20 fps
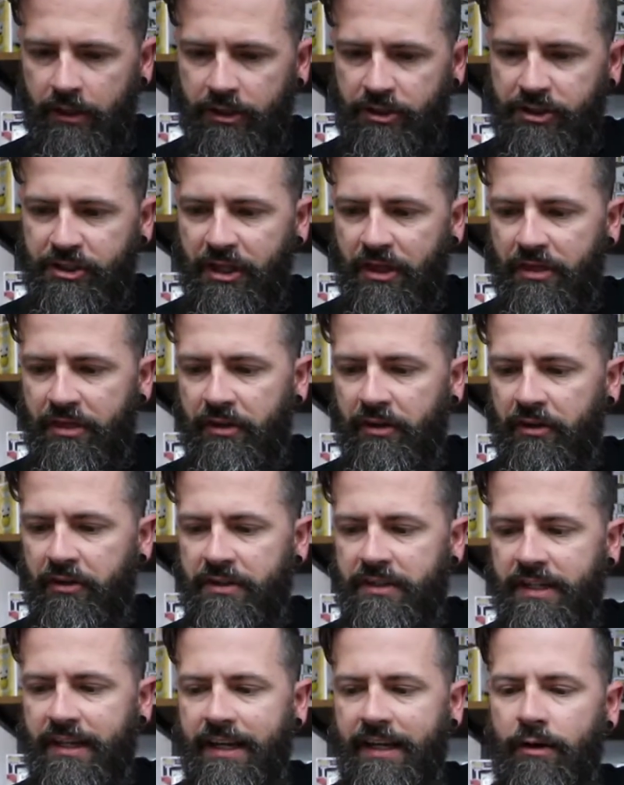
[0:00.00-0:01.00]
Gen
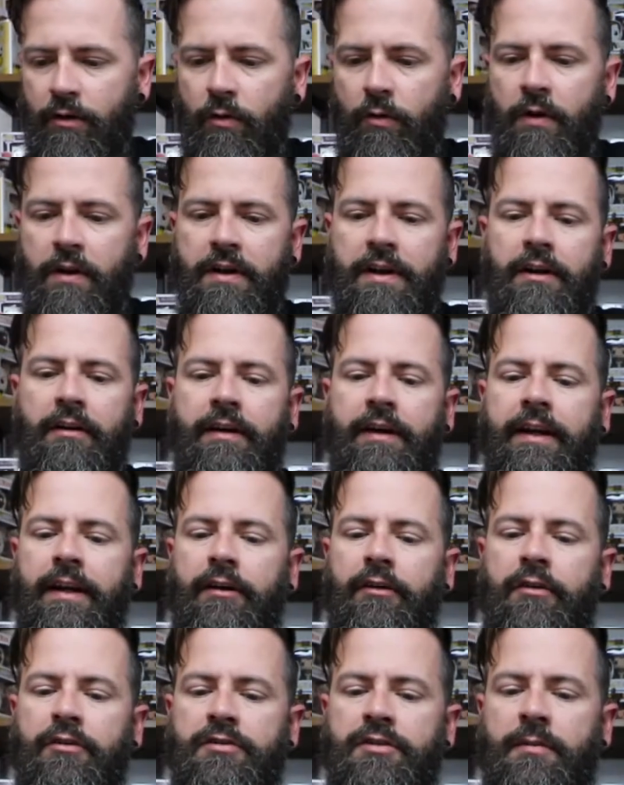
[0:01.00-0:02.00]
13, Ordinary
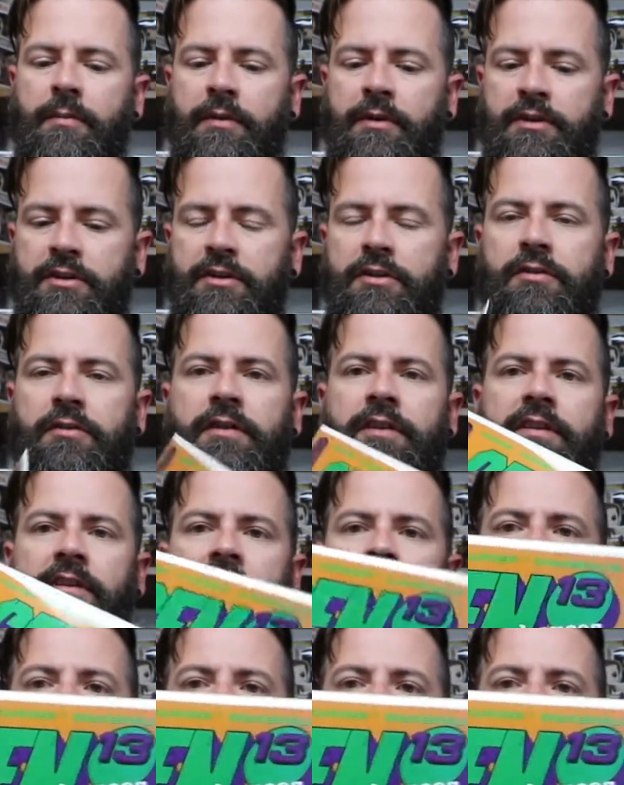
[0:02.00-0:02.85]
Heroes #2. This is